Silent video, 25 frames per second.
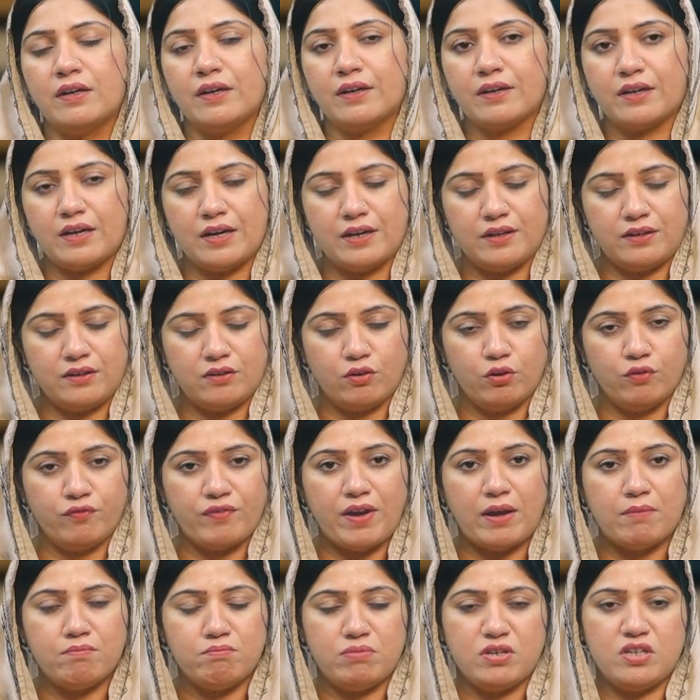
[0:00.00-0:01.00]
kind of
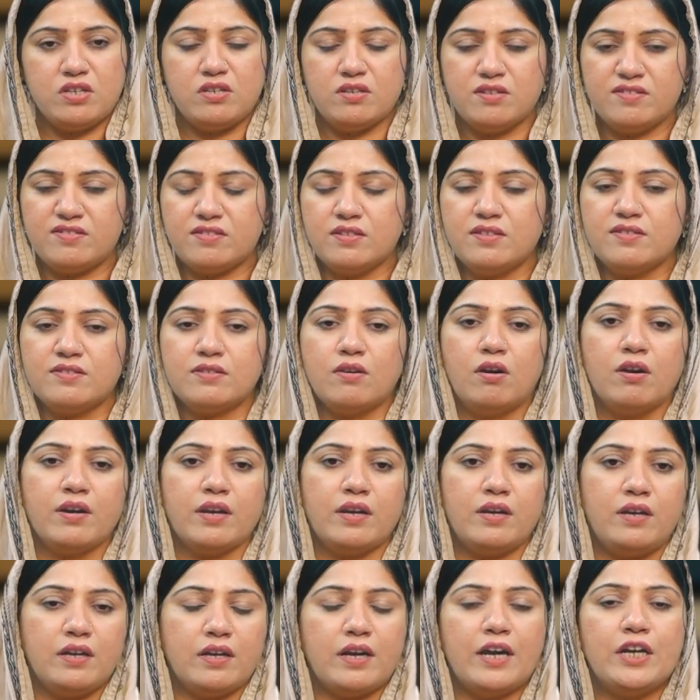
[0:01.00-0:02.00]
ambiguousness or
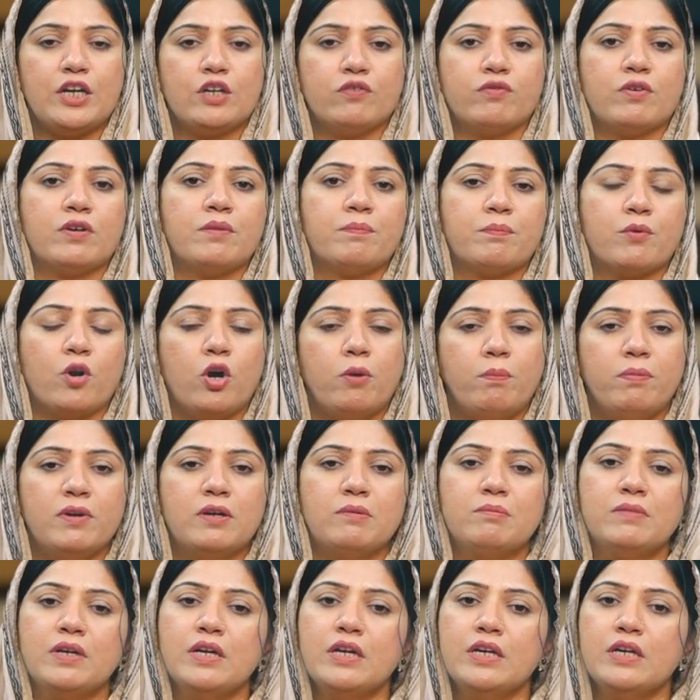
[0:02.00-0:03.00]
any kind of a
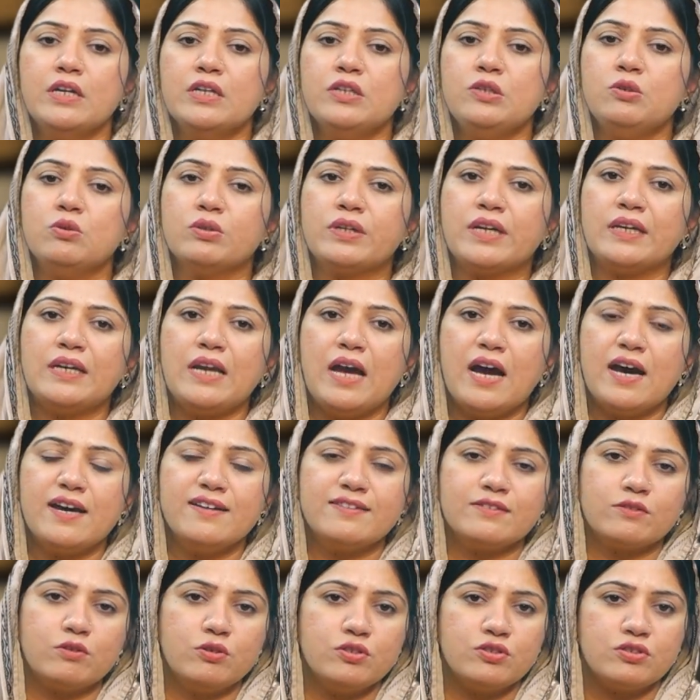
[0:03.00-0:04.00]
problem, you can
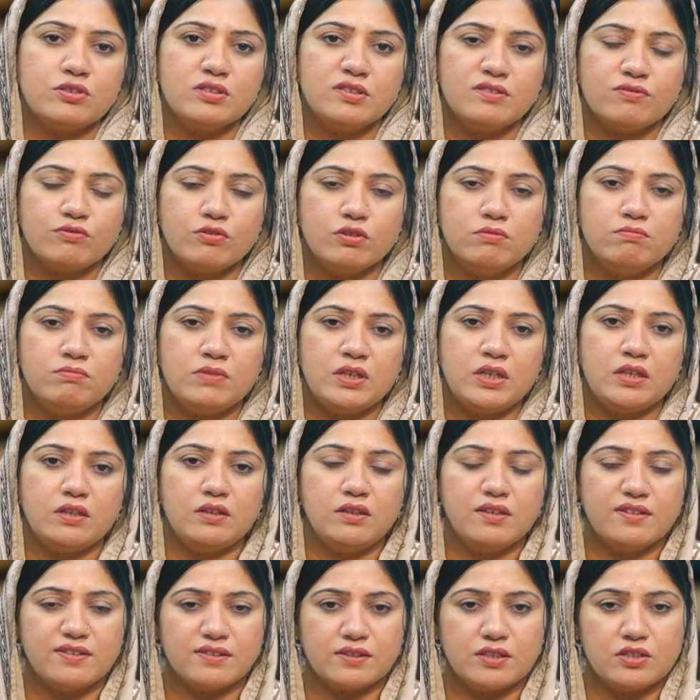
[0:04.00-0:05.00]
ask questions from me in
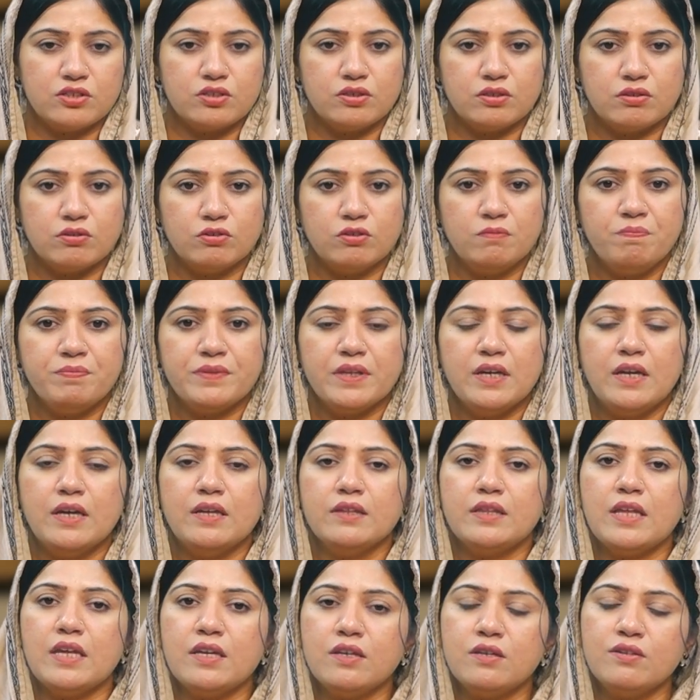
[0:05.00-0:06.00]
discussion room.
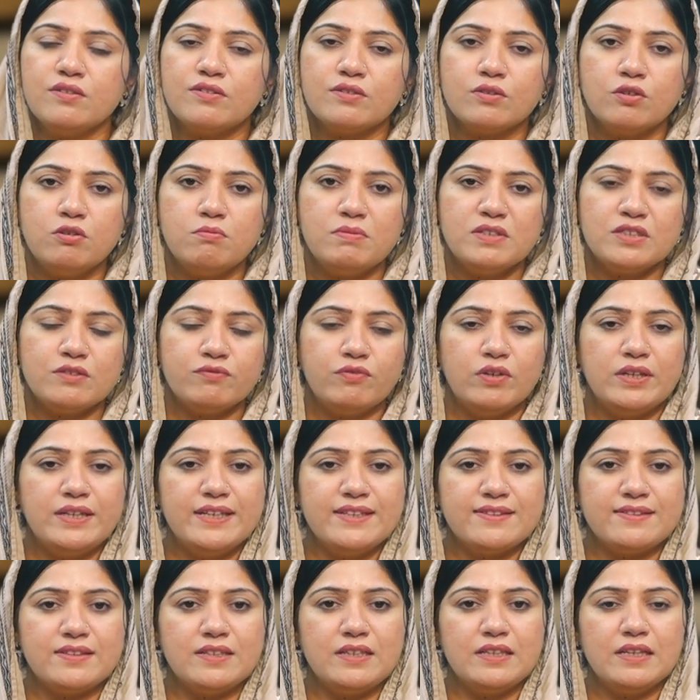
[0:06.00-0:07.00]
Thank you so much for
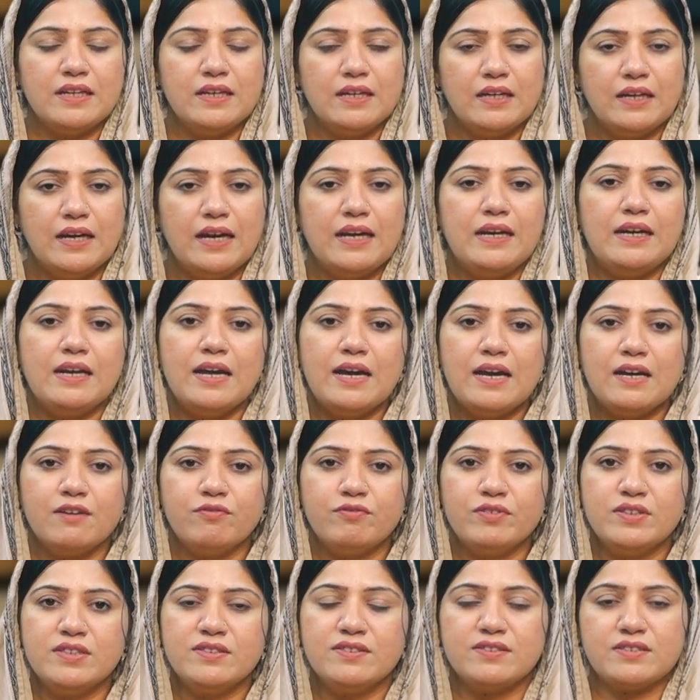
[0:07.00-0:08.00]
listening. Allah Hafiz,